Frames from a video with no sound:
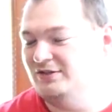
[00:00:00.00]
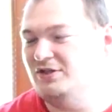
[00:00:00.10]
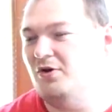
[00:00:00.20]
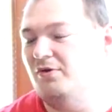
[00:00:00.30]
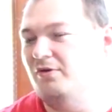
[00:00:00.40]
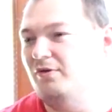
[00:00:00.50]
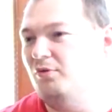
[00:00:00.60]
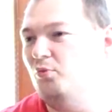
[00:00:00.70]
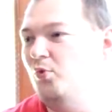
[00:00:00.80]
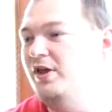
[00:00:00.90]
So
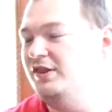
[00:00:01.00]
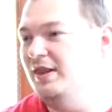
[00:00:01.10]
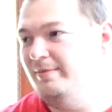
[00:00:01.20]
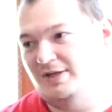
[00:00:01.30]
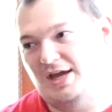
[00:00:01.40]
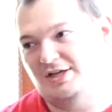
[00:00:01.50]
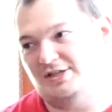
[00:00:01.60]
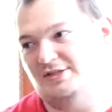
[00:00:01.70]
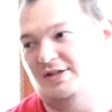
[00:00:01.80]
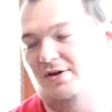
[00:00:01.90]
with
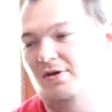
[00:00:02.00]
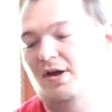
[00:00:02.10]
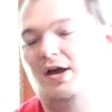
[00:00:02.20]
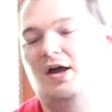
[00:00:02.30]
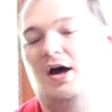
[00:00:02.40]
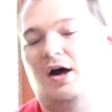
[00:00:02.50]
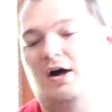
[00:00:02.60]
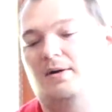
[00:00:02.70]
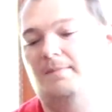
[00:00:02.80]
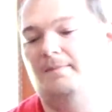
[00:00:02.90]
limitations, though,
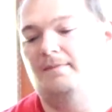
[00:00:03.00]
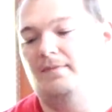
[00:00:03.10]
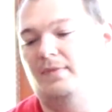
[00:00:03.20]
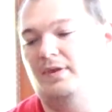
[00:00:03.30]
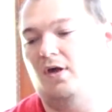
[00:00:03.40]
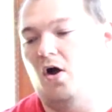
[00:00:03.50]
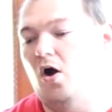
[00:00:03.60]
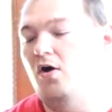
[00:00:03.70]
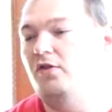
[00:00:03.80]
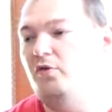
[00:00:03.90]
all
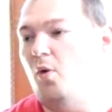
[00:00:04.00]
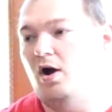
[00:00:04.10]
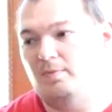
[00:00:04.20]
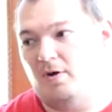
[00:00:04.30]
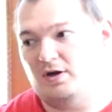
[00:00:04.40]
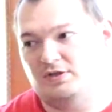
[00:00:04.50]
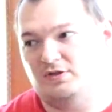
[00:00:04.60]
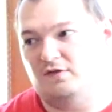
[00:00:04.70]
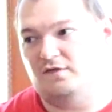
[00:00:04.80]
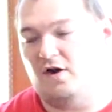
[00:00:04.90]
the water parks
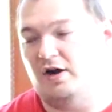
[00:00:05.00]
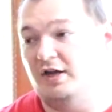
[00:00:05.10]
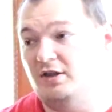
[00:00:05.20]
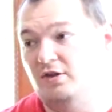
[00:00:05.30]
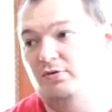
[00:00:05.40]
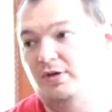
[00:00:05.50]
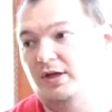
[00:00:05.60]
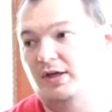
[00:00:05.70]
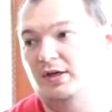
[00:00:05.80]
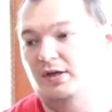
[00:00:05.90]
so far,
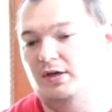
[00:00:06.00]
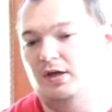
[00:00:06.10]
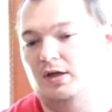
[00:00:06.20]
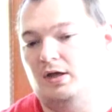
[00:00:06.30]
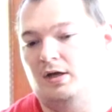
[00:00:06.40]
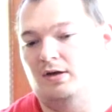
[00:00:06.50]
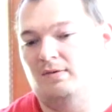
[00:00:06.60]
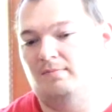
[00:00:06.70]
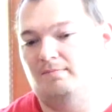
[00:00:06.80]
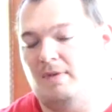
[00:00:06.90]
including
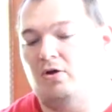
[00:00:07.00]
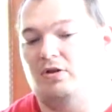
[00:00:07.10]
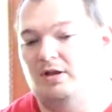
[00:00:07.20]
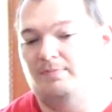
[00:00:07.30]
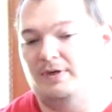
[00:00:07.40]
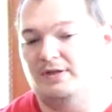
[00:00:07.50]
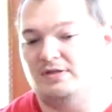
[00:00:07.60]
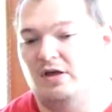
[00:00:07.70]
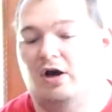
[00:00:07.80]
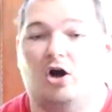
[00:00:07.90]
Mount
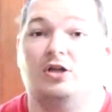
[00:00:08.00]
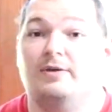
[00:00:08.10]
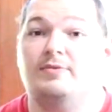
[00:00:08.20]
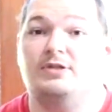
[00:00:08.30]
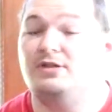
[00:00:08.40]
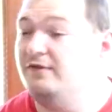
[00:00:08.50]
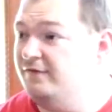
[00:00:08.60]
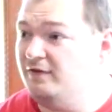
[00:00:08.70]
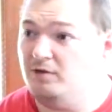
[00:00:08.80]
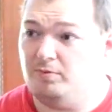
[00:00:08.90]
Olympus, are limited to
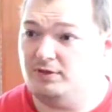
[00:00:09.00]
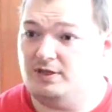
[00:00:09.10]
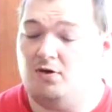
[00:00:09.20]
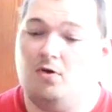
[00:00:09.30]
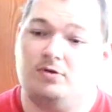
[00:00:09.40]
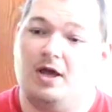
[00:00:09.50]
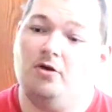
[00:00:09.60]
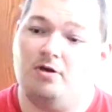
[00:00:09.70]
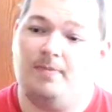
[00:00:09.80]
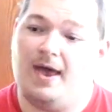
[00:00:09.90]
50% hotel
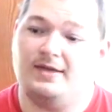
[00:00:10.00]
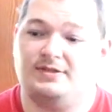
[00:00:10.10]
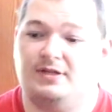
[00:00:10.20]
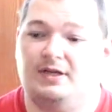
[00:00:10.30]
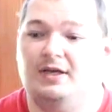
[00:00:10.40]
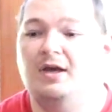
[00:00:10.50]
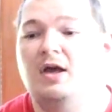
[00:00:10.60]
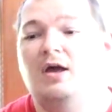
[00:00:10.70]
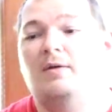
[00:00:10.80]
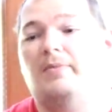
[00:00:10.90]
capacity,
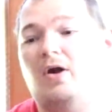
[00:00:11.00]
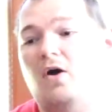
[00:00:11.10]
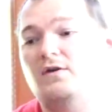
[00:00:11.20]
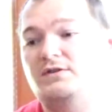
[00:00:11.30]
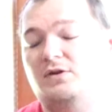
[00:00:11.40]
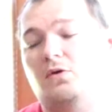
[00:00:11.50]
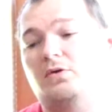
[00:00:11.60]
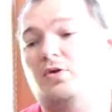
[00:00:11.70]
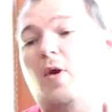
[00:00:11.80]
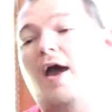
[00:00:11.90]
but also
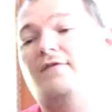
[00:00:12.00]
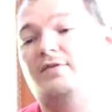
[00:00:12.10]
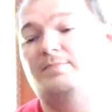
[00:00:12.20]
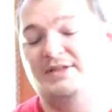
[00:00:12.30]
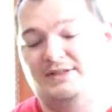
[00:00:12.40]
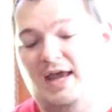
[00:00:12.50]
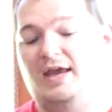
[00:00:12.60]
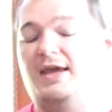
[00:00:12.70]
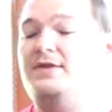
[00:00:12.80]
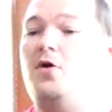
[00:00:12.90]
you have to be
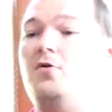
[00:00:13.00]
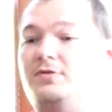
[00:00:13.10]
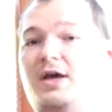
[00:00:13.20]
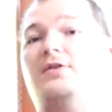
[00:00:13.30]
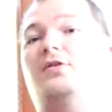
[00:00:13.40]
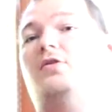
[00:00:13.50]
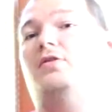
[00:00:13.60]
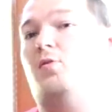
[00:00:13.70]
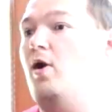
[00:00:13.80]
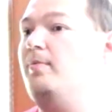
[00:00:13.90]
staying in the hotel to go to
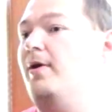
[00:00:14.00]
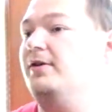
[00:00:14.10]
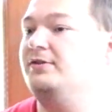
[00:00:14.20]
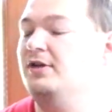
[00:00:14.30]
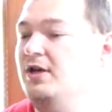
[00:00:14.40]
the water parks.